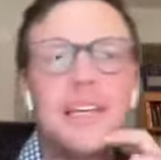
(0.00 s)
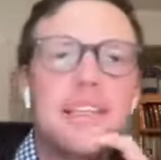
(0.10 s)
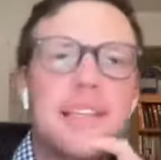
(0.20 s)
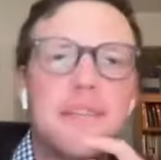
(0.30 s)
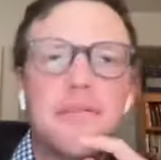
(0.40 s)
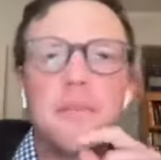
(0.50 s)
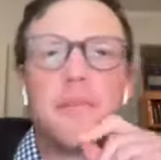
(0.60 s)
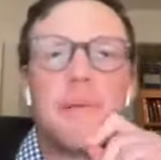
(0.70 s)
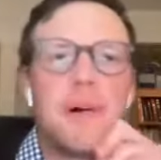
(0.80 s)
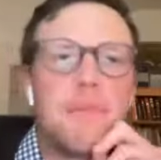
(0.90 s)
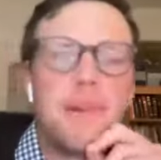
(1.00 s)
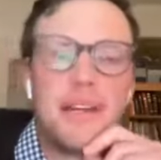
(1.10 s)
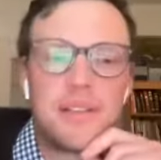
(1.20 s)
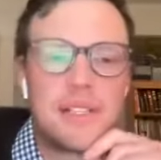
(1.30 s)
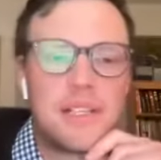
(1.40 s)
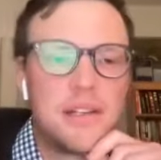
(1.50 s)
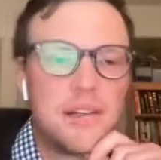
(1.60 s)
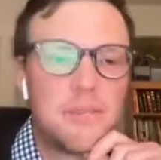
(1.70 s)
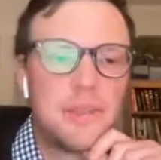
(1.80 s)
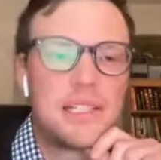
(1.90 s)
anything from Rabbi
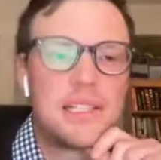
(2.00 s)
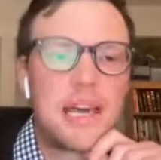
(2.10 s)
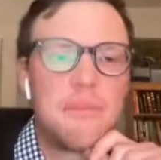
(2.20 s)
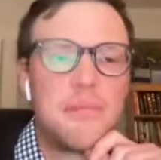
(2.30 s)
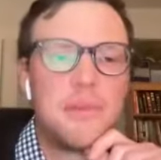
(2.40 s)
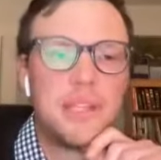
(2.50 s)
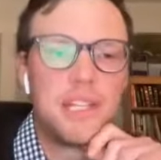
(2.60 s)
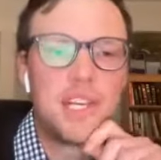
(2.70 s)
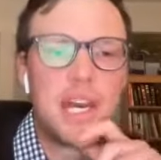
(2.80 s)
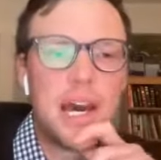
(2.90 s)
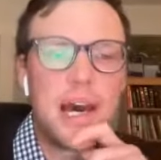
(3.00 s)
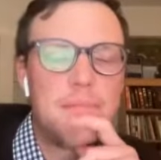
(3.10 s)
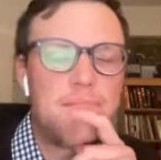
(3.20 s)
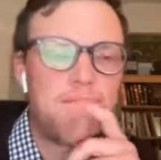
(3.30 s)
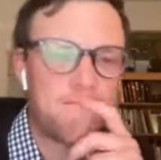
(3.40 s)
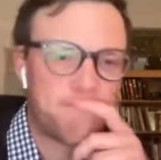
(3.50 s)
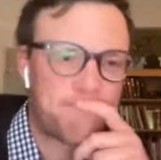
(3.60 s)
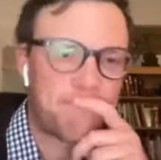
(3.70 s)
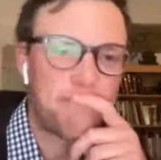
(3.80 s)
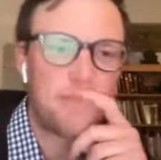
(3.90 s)
Mendelsohn, please type them in the chat
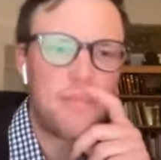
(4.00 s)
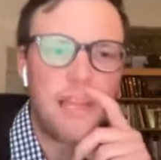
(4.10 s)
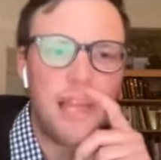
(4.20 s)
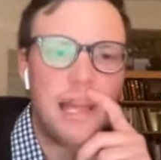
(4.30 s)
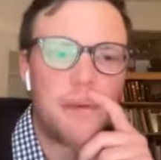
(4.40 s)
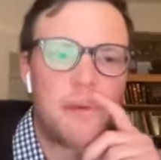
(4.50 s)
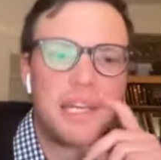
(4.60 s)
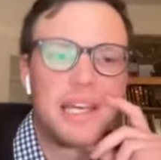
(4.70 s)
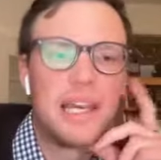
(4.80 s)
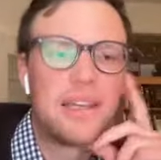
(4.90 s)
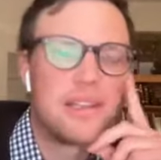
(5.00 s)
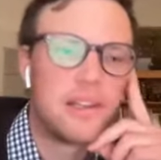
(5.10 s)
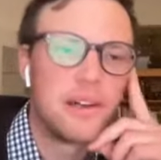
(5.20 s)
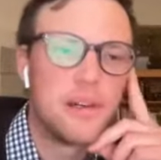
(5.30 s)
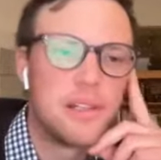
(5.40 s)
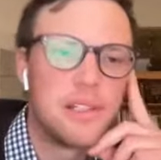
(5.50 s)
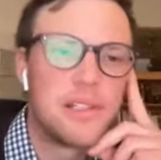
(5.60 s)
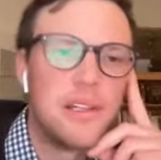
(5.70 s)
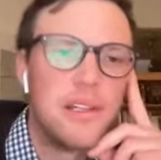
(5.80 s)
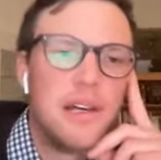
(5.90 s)
and we can get to
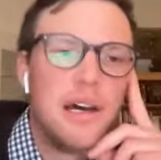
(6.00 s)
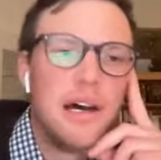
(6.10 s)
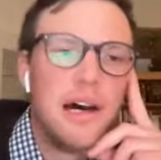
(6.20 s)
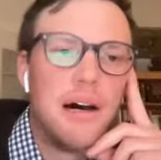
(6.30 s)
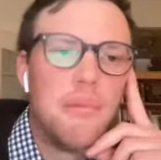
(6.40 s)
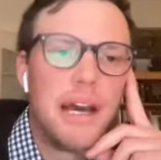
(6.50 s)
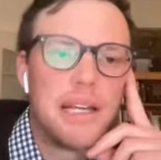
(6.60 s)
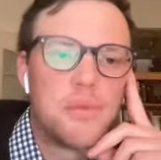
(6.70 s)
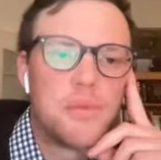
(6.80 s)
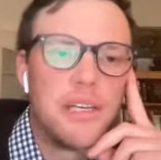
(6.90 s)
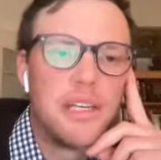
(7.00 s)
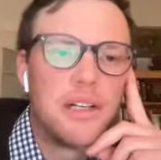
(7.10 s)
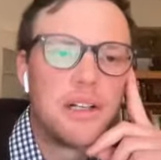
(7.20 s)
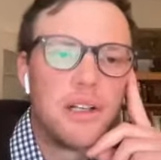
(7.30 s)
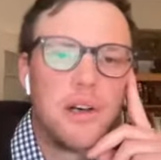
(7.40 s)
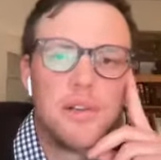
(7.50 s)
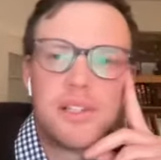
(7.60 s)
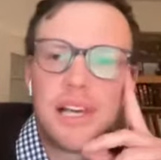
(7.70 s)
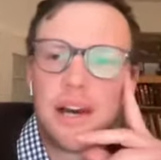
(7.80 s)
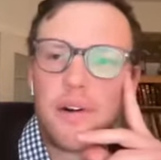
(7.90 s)
those as we
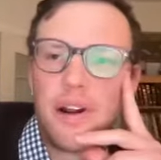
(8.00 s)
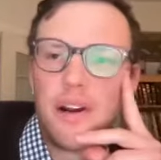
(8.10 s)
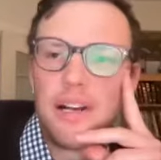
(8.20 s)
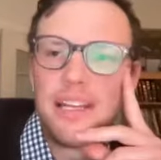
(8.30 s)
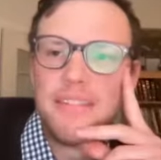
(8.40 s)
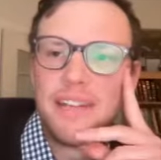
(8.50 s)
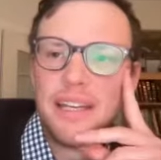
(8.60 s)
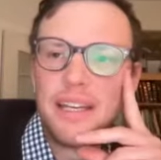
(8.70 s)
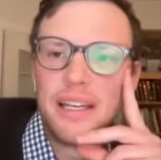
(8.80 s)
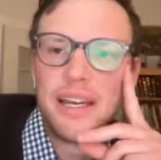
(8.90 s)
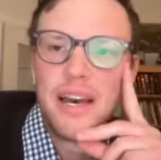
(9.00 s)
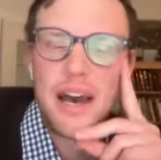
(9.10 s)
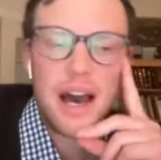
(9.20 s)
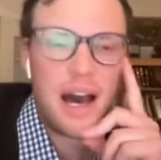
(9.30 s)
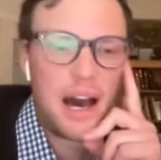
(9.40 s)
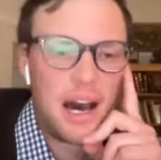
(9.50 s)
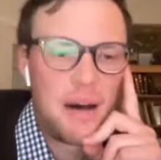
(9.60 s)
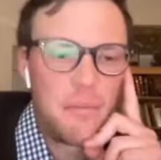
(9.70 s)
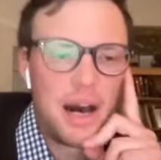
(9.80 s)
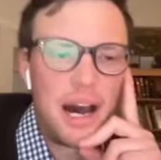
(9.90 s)
close out our evening.
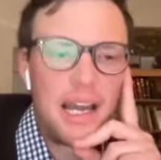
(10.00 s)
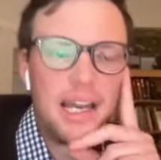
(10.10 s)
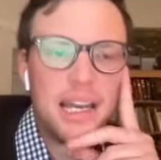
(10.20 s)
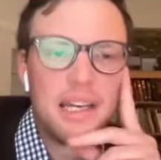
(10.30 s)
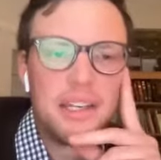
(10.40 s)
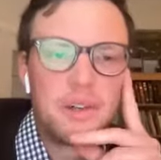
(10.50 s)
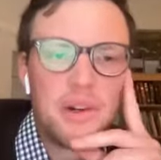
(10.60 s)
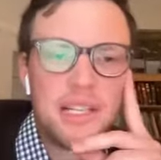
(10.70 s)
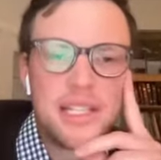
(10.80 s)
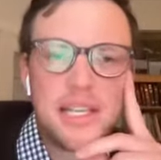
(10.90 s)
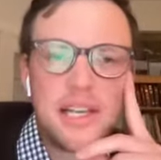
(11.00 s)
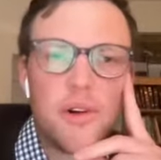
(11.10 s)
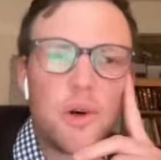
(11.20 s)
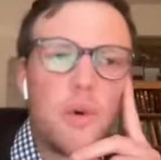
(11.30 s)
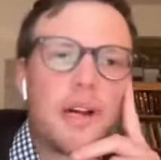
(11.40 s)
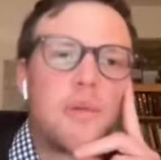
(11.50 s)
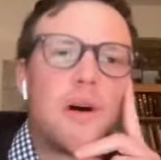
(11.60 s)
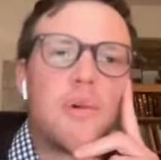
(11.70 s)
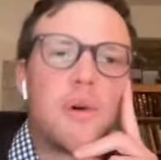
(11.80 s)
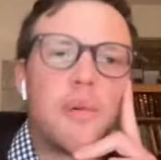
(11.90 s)
I do want to say real quick
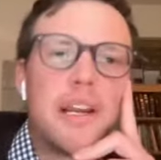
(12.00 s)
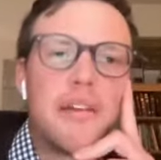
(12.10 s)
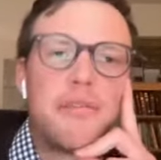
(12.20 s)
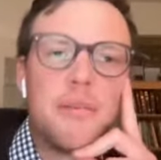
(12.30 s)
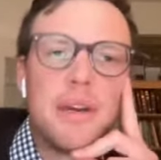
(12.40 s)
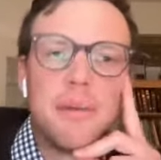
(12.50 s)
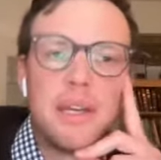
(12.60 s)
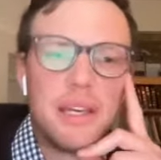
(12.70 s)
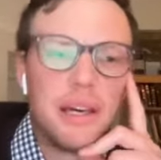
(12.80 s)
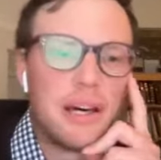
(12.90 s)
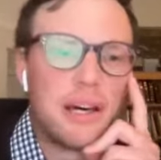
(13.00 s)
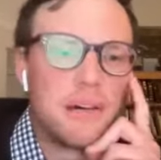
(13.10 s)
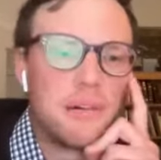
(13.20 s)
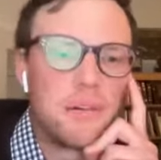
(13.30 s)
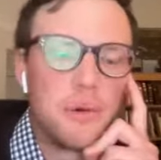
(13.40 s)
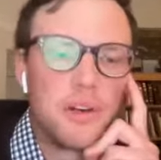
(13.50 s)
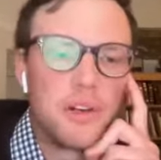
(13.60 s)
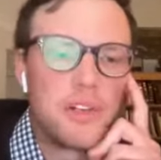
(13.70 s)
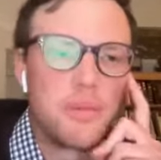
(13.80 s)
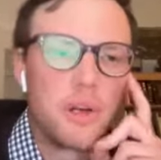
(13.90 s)
while we're waiting for maybe one or
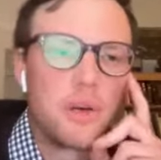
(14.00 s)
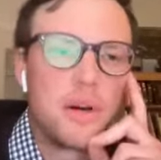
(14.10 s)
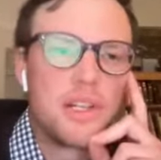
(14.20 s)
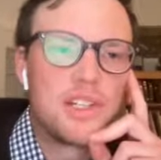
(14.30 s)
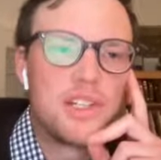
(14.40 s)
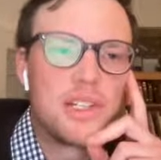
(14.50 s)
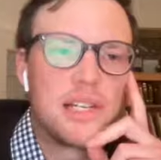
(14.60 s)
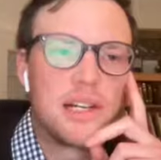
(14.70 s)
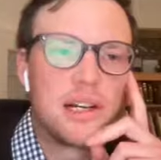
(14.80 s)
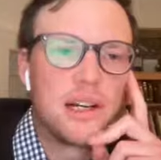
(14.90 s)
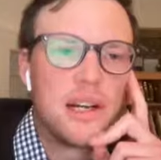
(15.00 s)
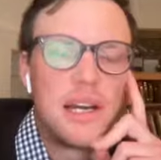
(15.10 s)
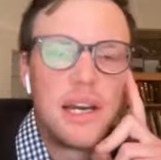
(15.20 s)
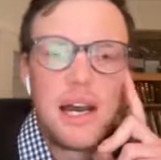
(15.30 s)
two more questions here,